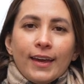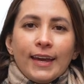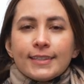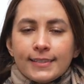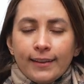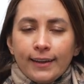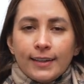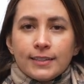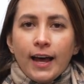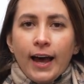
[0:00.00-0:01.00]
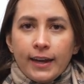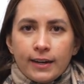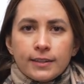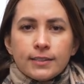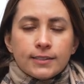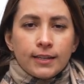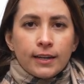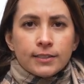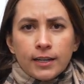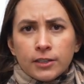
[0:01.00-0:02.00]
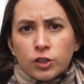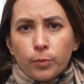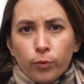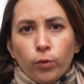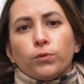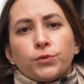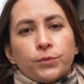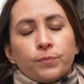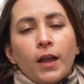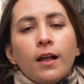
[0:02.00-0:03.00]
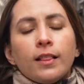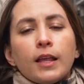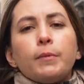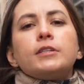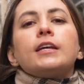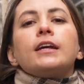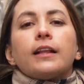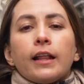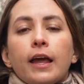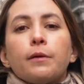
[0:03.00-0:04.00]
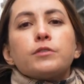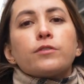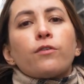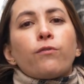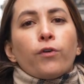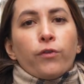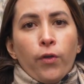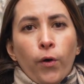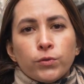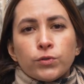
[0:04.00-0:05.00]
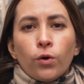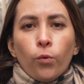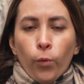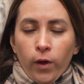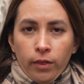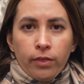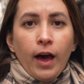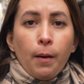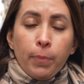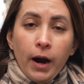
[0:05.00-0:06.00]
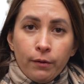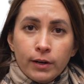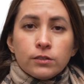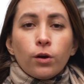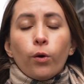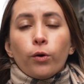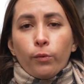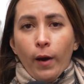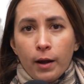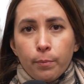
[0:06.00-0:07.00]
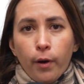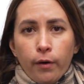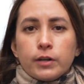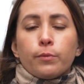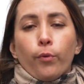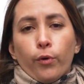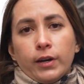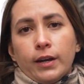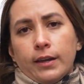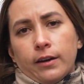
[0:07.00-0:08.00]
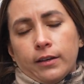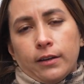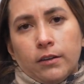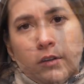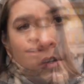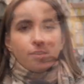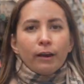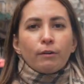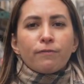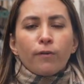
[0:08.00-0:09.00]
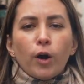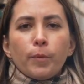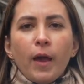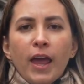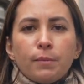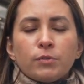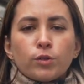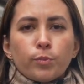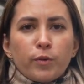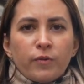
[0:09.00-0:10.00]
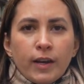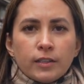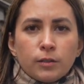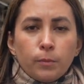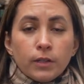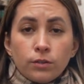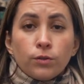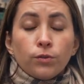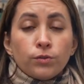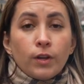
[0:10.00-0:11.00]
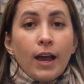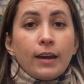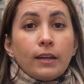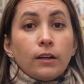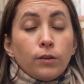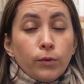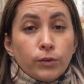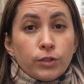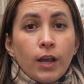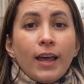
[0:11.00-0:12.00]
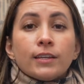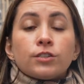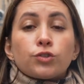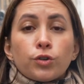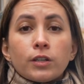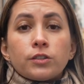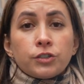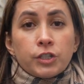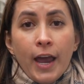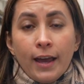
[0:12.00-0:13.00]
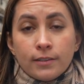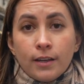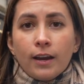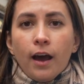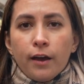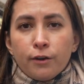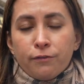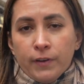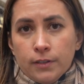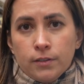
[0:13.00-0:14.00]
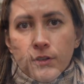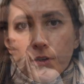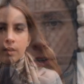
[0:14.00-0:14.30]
Italy tightened citizenship rules, limiting claims for those with a parent or grandparent born in Italy. The reform aims to prevent misuse and includes stricter checks and higher fees.